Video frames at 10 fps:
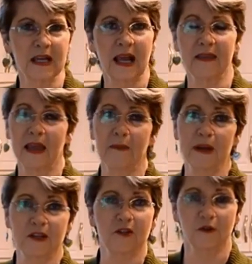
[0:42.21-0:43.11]
and that
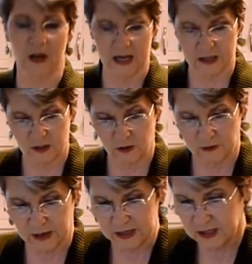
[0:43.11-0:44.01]
makes two nice
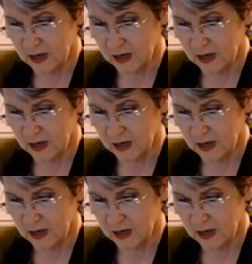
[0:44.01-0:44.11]
servings.